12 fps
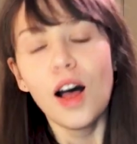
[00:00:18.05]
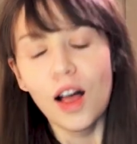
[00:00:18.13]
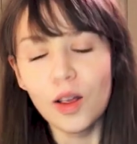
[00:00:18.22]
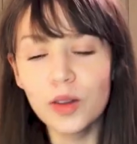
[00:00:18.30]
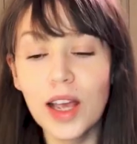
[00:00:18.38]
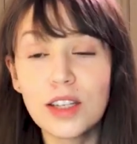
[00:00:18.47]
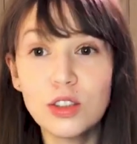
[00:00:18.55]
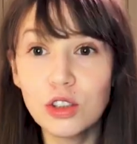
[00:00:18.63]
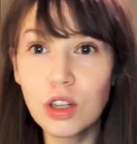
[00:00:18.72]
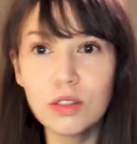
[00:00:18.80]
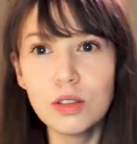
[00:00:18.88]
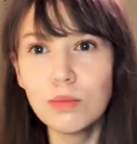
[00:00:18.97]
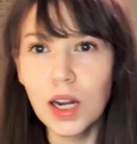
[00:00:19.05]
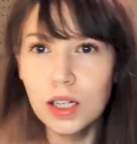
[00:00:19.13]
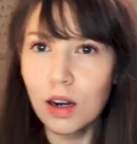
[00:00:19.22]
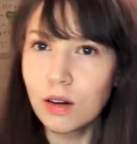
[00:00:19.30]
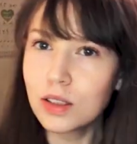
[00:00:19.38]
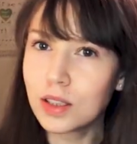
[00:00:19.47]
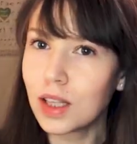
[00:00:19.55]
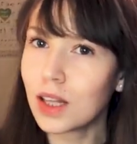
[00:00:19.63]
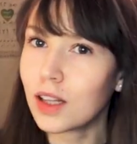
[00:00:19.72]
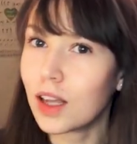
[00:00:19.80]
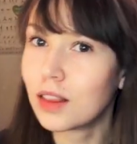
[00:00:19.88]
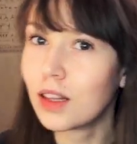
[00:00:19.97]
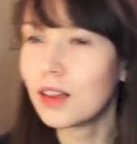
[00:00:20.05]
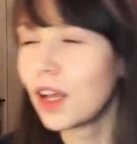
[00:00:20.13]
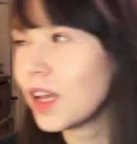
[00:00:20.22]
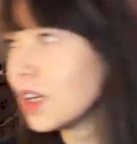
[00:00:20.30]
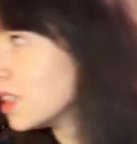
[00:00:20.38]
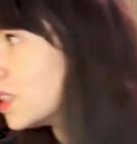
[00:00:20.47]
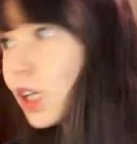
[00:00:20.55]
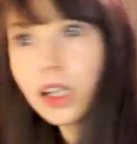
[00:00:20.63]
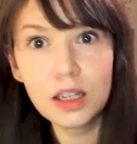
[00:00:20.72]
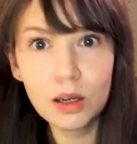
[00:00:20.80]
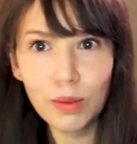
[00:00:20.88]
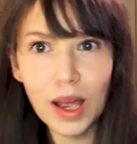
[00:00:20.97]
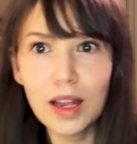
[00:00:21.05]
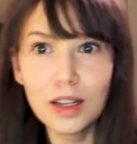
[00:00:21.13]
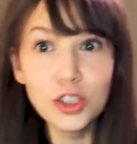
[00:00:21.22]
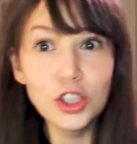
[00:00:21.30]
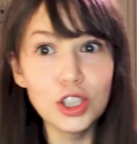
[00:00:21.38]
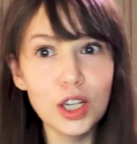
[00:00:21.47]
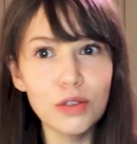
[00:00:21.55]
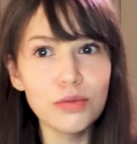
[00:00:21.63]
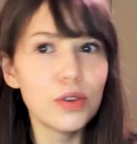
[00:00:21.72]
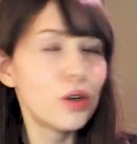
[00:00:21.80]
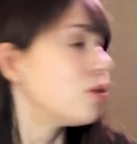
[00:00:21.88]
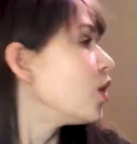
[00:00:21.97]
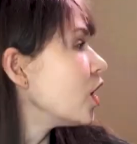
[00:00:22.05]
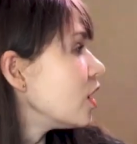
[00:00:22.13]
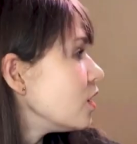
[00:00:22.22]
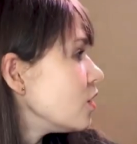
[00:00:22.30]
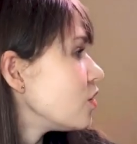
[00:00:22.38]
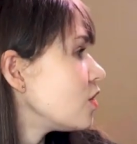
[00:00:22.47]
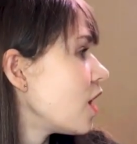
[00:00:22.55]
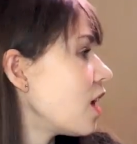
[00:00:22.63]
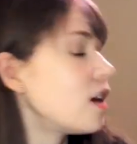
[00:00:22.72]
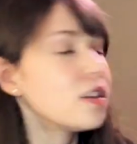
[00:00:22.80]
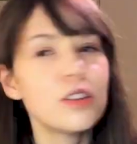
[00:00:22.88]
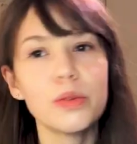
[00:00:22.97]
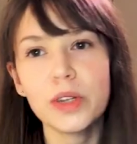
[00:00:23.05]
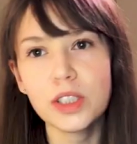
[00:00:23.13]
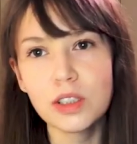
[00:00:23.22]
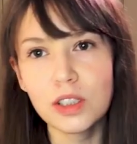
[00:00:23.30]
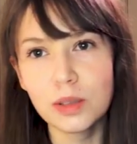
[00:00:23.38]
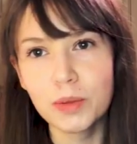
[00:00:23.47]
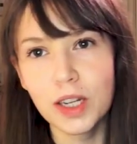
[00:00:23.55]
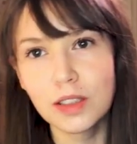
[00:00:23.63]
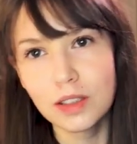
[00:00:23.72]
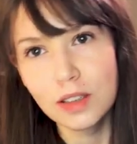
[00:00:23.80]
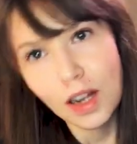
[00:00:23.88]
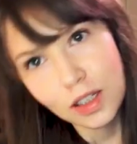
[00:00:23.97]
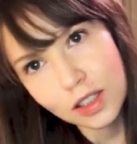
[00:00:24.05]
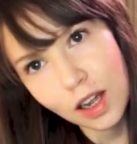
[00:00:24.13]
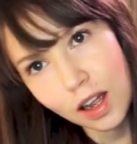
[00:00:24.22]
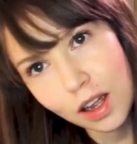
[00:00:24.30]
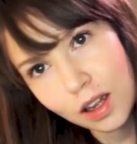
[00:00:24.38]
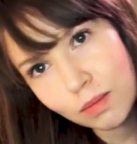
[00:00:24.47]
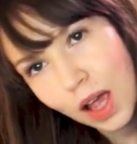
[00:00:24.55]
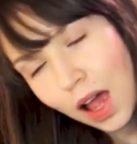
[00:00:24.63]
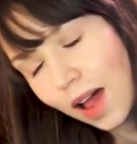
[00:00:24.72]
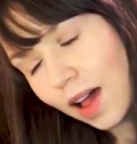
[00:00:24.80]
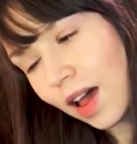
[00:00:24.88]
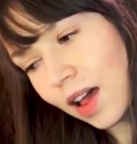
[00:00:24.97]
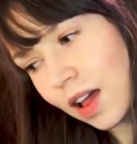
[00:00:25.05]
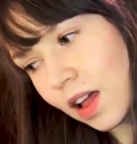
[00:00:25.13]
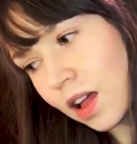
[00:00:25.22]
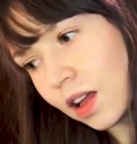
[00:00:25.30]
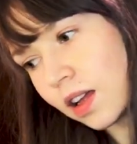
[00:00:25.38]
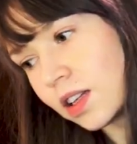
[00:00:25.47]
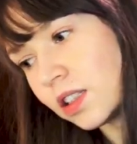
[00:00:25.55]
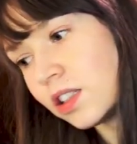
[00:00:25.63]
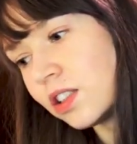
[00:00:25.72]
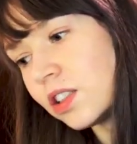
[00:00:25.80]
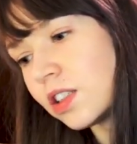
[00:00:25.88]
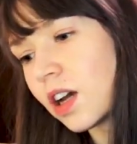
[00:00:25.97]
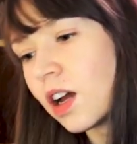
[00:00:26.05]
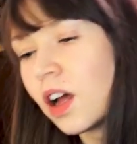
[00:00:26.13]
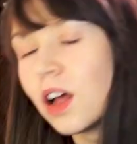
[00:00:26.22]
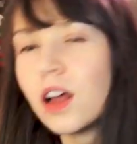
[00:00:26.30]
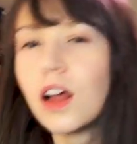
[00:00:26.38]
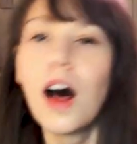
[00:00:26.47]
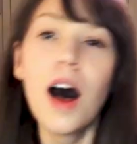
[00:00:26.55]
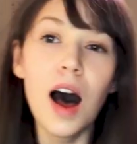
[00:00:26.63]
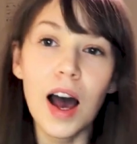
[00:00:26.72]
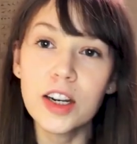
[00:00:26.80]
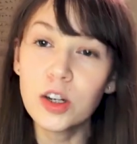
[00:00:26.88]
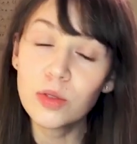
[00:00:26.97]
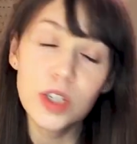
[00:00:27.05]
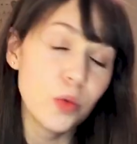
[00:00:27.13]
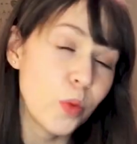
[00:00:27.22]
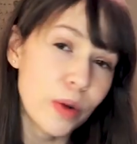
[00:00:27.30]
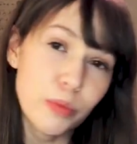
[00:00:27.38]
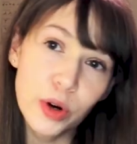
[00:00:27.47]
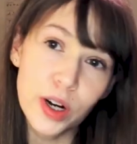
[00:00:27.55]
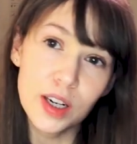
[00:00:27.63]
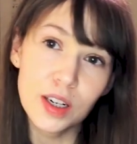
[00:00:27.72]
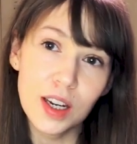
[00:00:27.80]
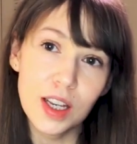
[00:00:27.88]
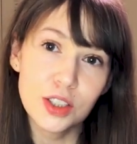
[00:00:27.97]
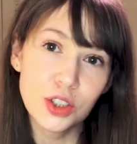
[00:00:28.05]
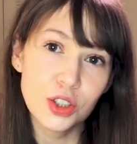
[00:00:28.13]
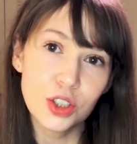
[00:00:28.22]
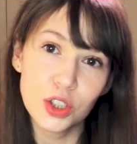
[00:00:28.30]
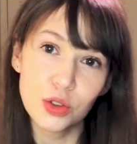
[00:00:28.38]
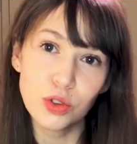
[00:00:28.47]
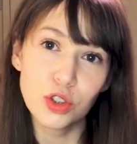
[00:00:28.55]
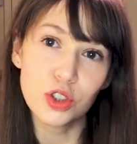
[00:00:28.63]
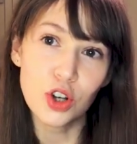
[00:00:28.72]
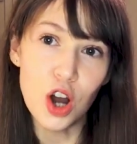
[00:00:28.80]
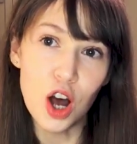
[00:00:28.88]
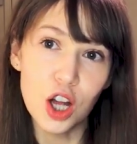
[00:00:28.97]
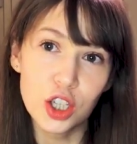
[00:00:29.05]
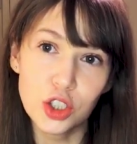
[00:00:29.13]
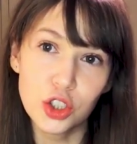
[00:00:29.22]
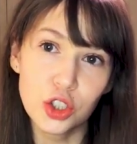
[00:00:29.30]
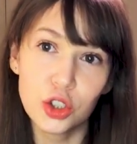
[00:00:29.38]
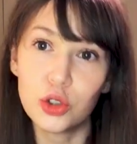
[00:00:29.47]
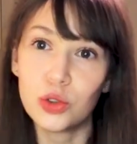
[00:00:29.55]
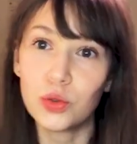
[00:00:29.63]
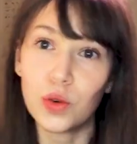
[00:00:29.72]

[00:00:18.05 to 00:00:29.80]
Okay, so you might notice that like the light is a little bit different, and the reason is because it's nighttime and I don't need one more excuse not to